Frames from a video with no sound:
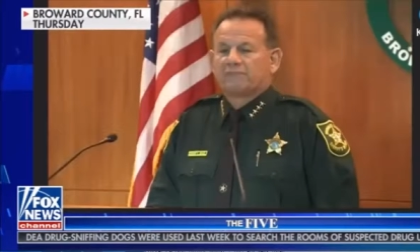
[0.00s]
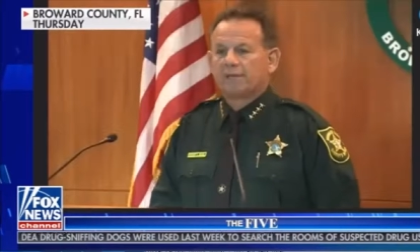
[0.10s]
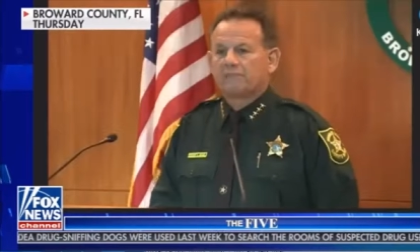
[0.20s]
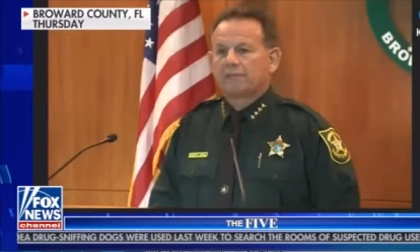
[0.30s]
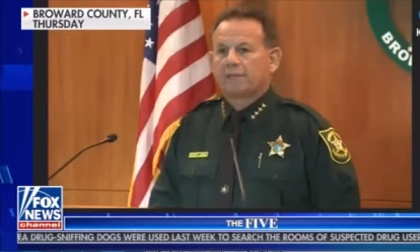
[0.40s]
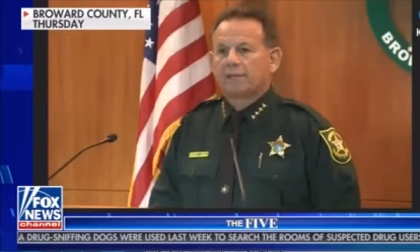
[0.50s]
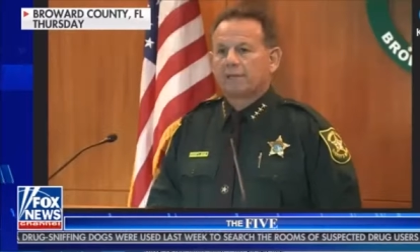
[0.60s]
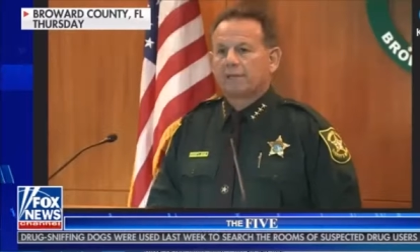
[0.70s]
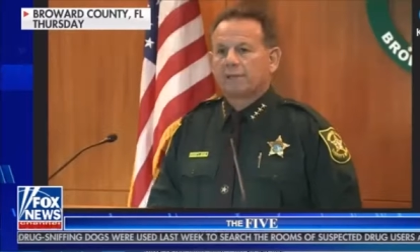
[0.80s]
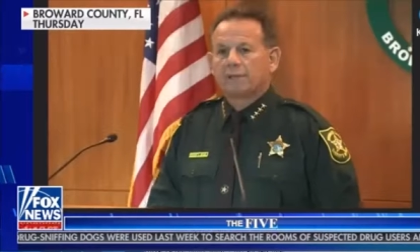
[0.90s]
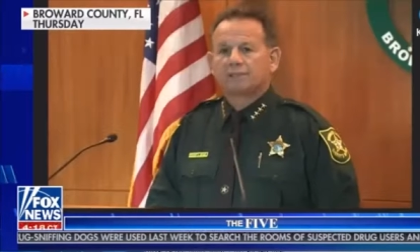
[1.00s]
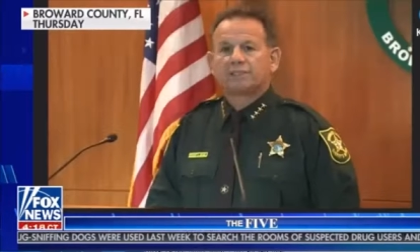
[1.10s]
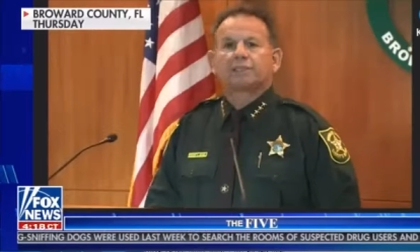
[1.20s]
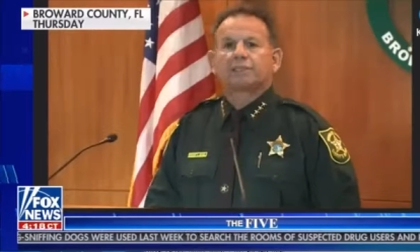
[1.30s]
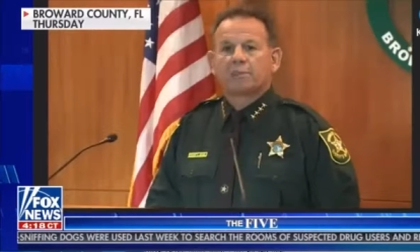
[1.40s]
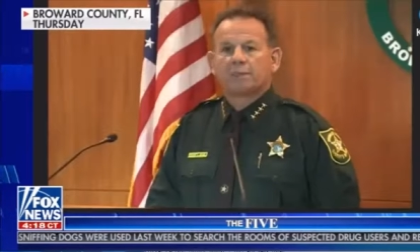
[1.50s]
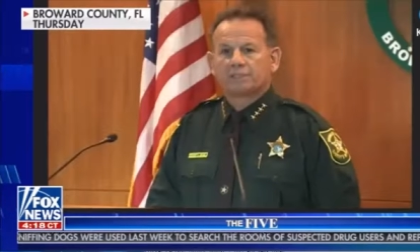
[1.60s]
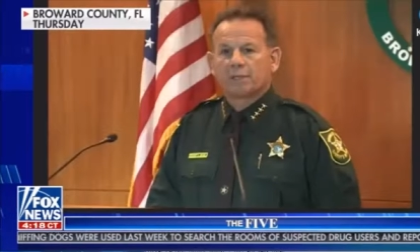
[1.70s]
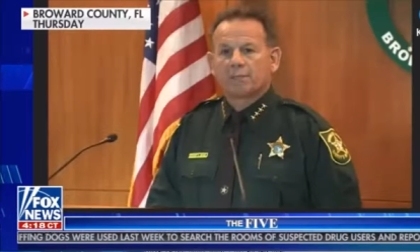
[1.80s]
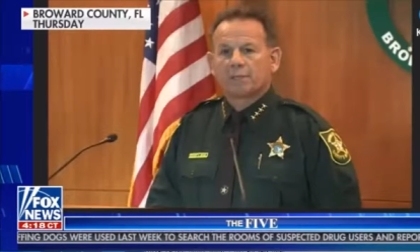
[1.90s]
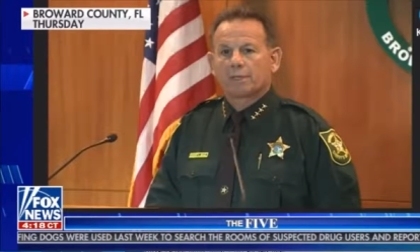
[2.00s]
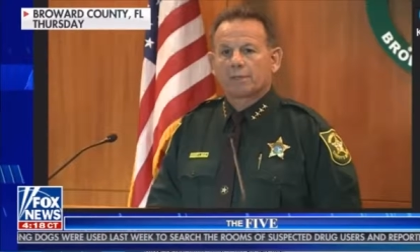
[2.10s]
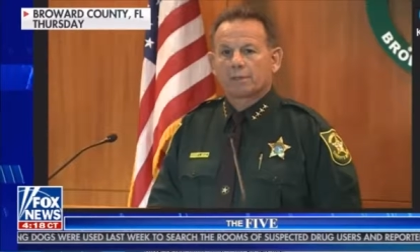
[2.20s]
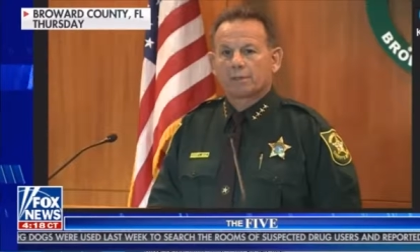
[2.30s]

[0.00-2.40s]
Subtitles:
Devastated, sick to my stomach.